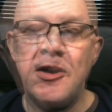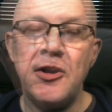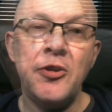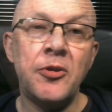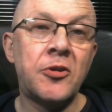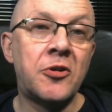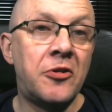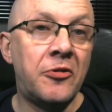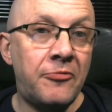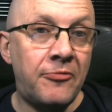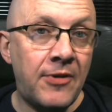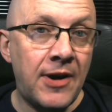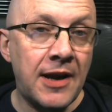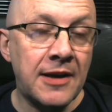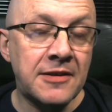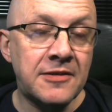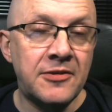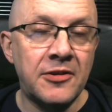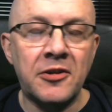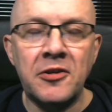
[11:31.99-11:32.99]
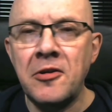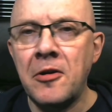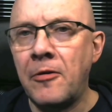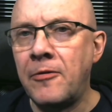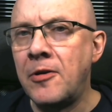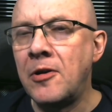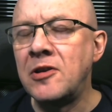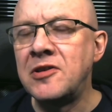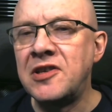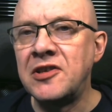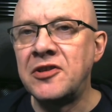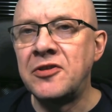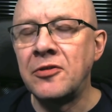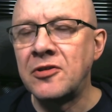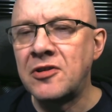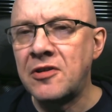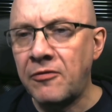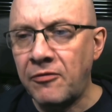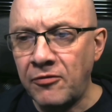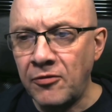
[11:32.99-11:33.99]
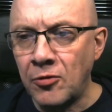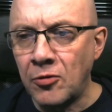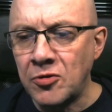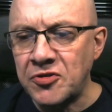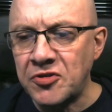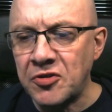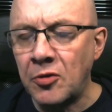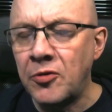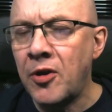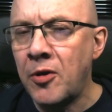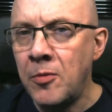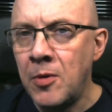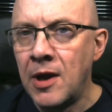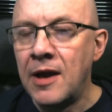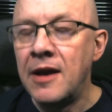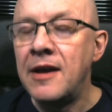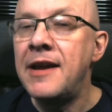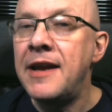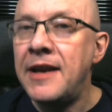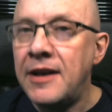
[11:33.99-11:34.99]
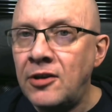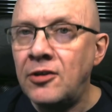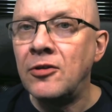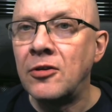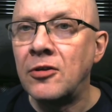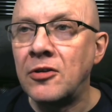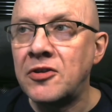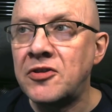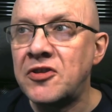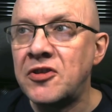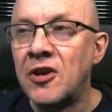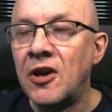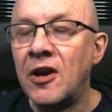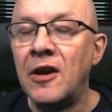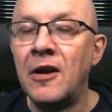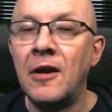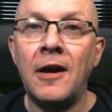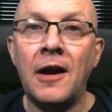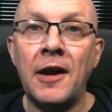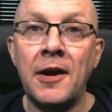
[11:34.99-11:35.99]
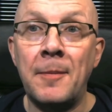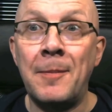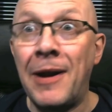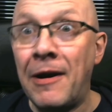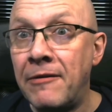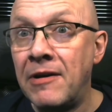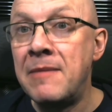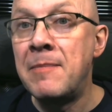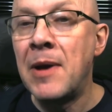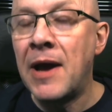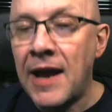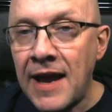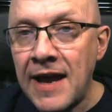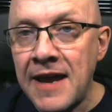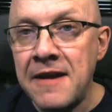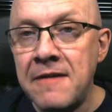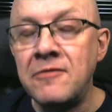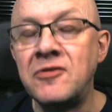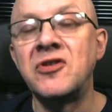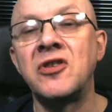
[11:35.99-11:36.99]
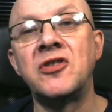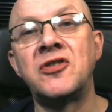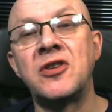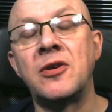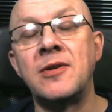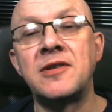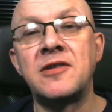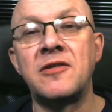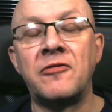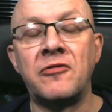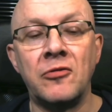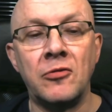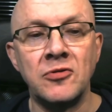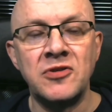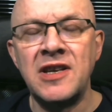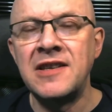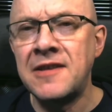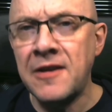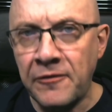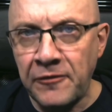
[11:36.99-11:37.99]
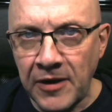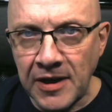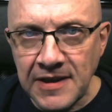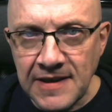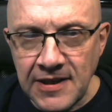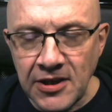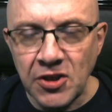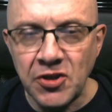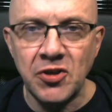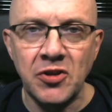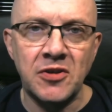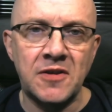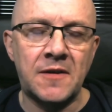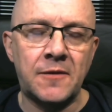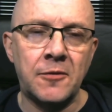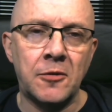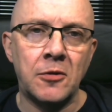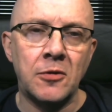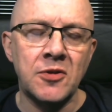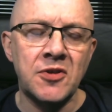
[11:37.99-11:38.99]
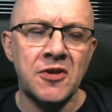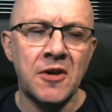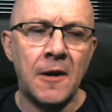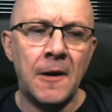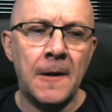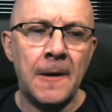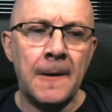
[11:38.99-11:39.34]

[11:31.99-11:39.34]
You're correct that Coriolis is not a force, although it looks and apparently behaves as though it's a force. It's a fictitious force.